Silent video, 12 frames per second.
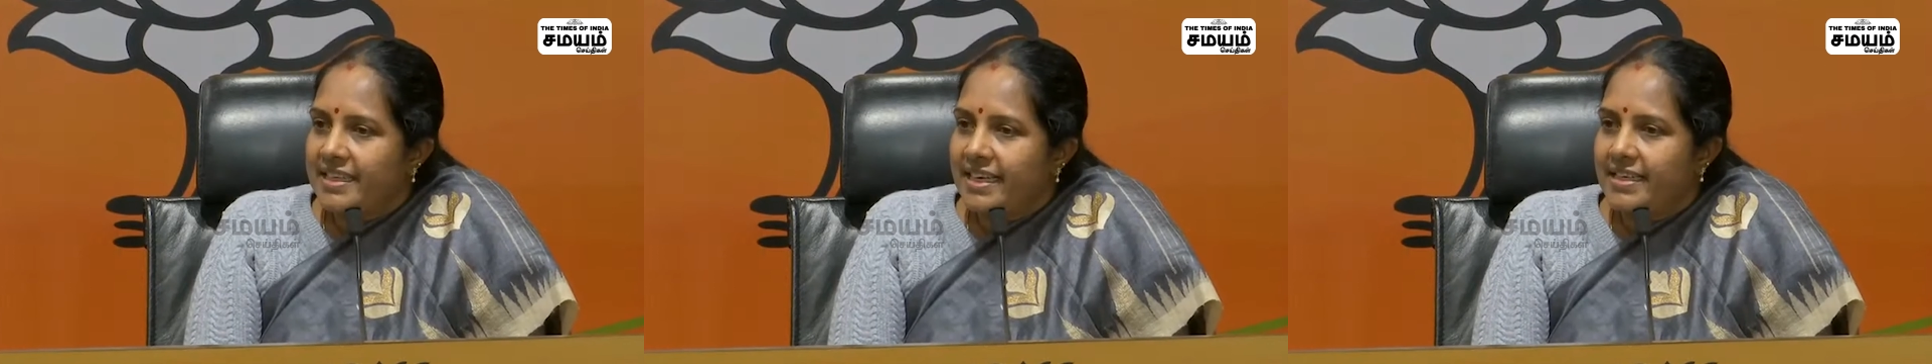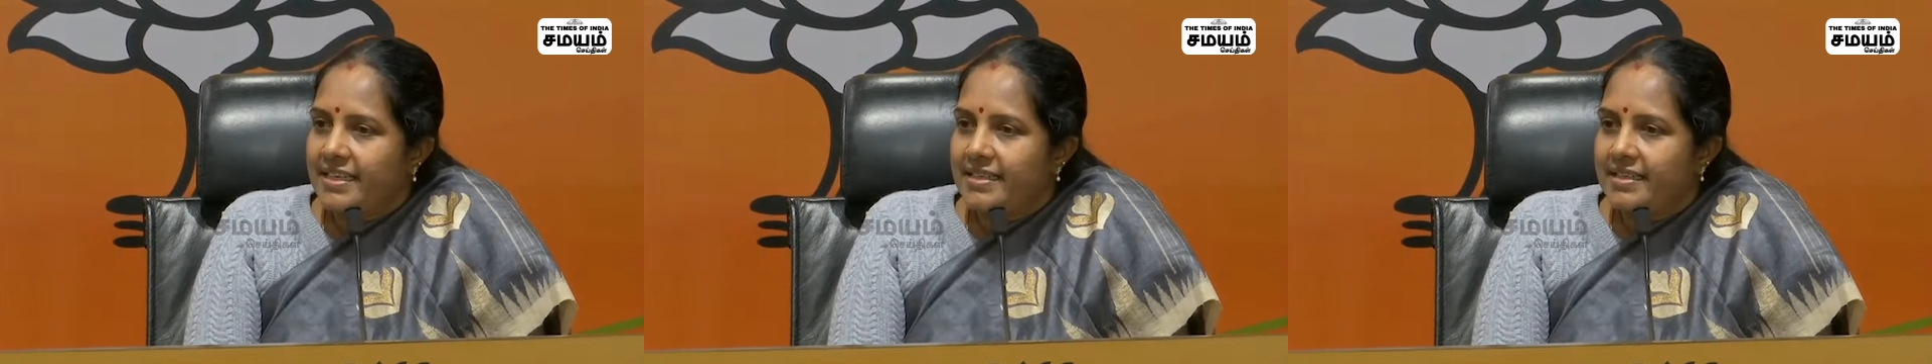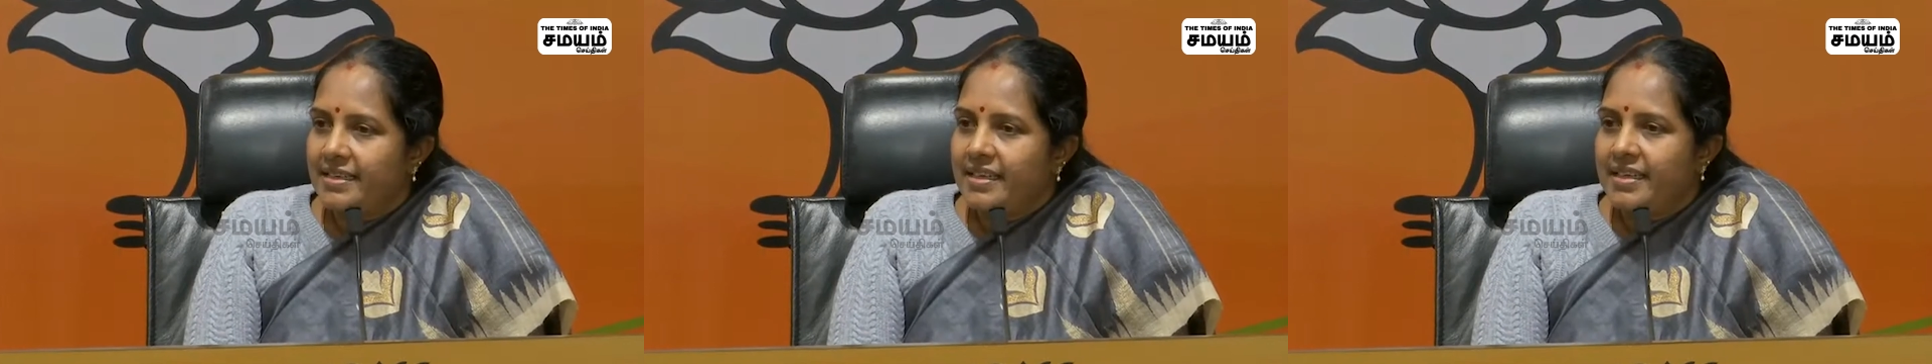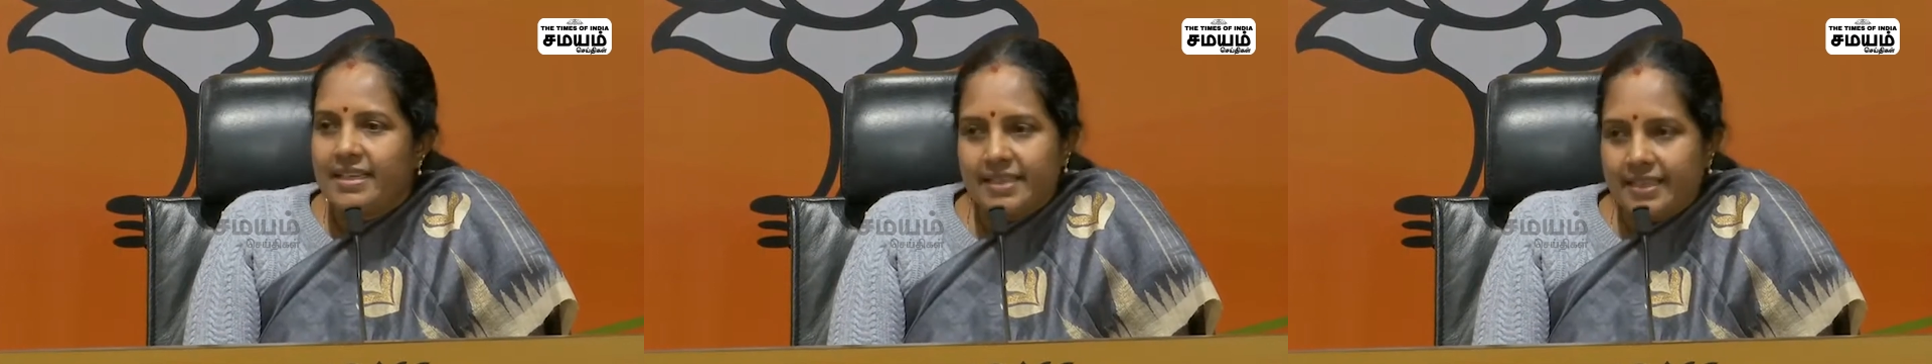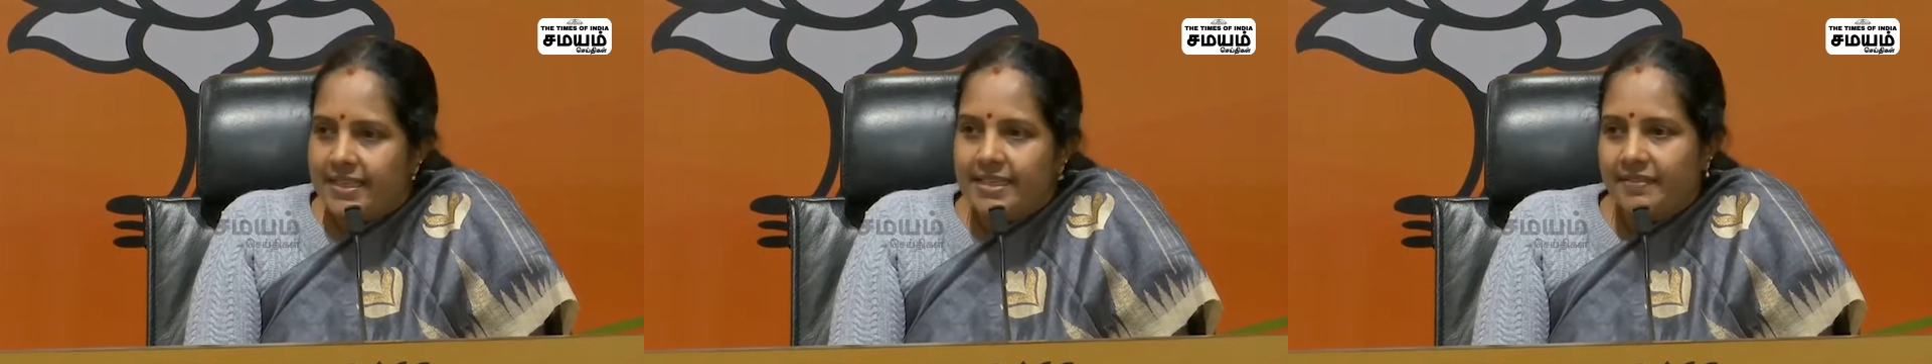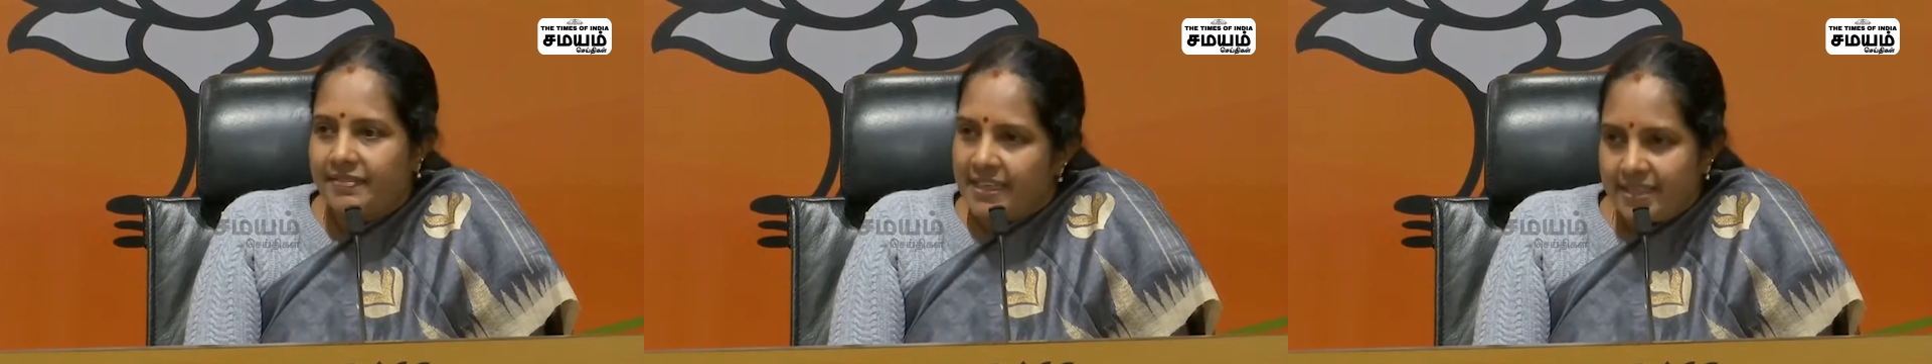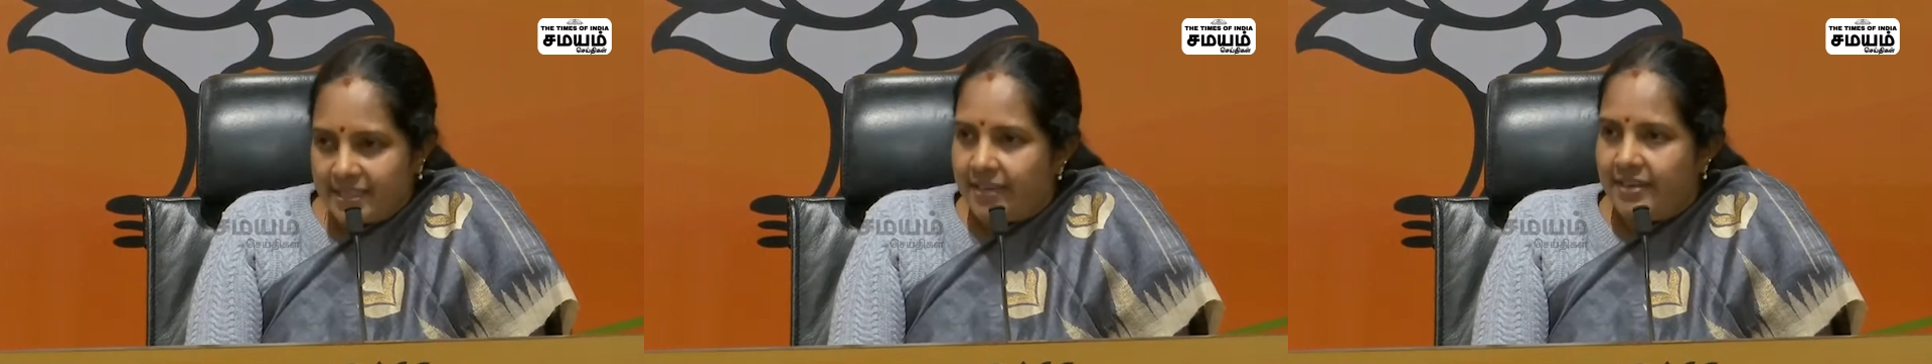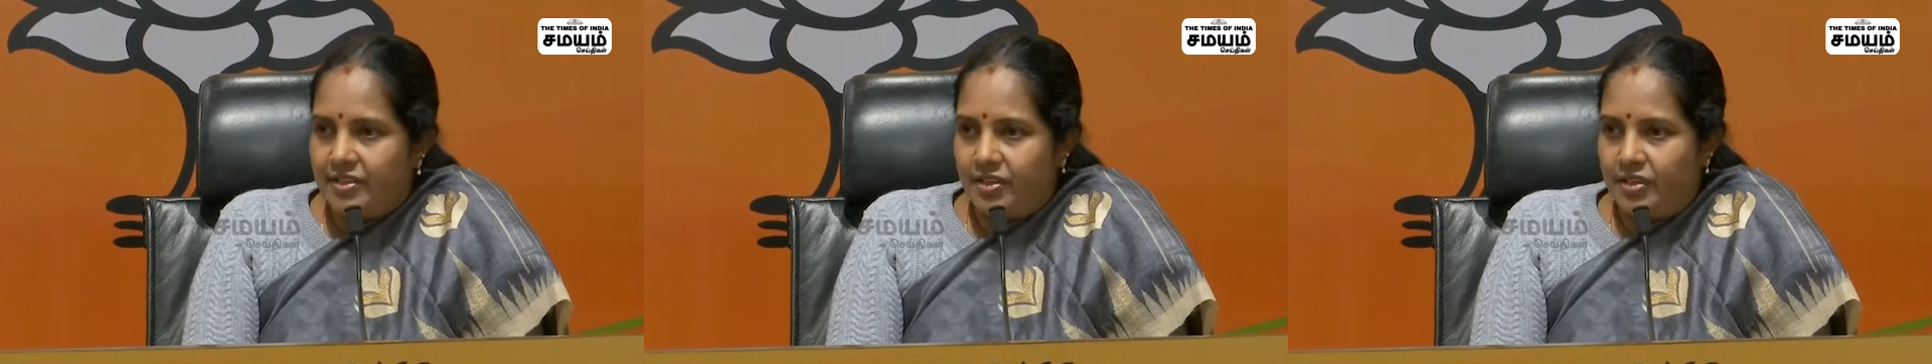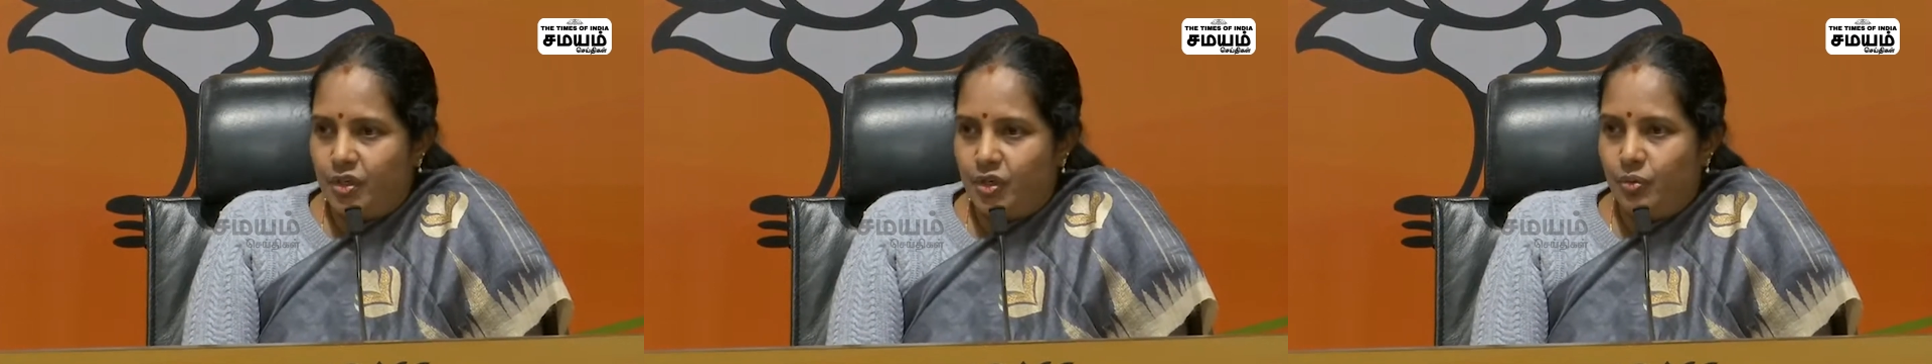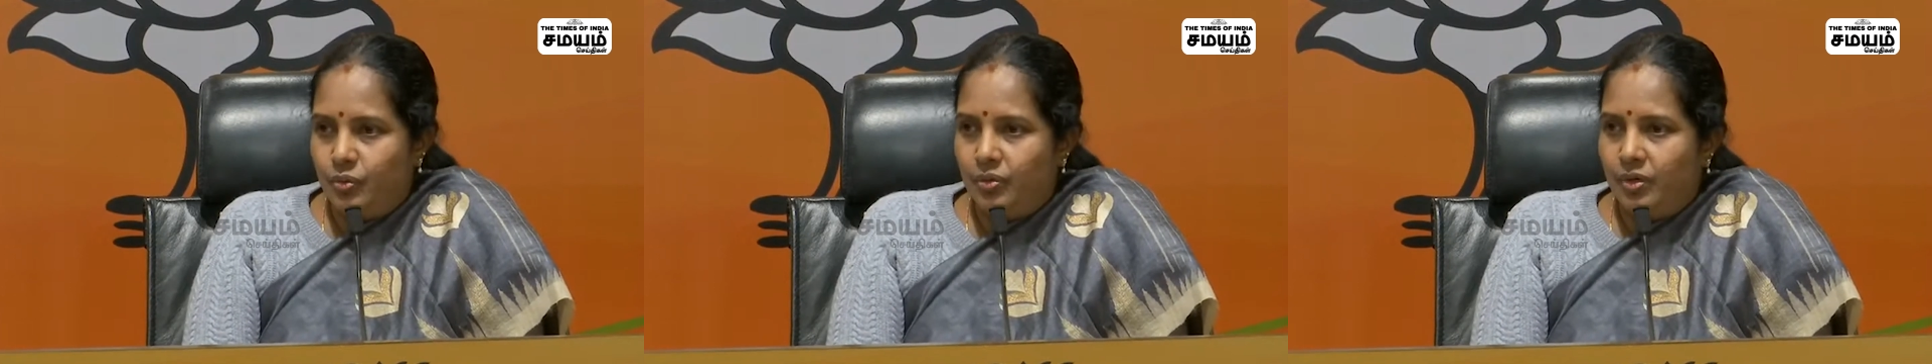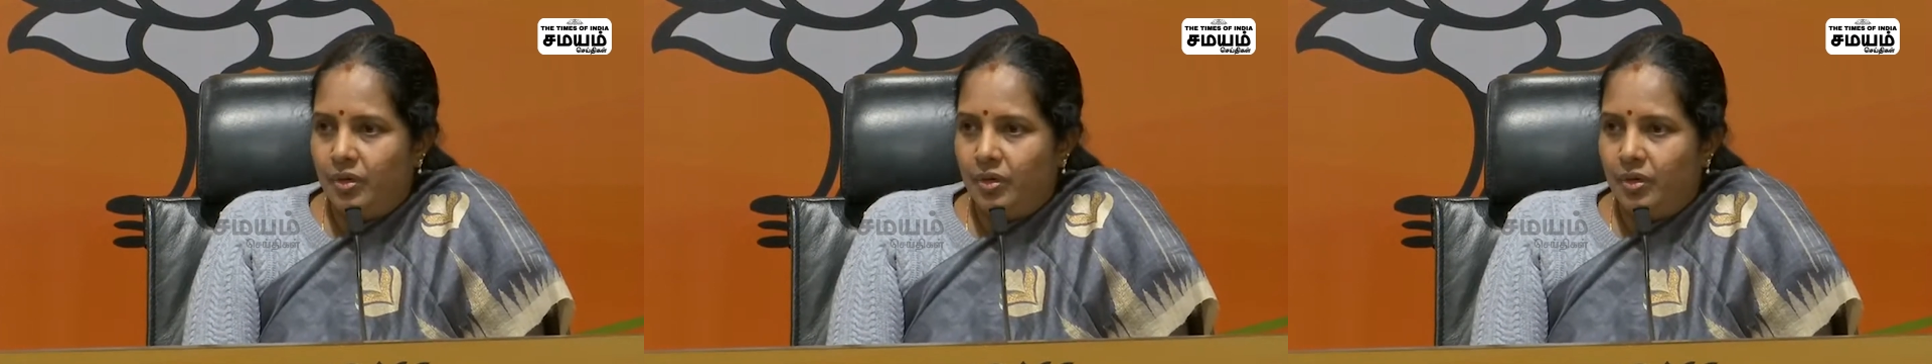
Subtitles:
states, yes, this is a very serious issue.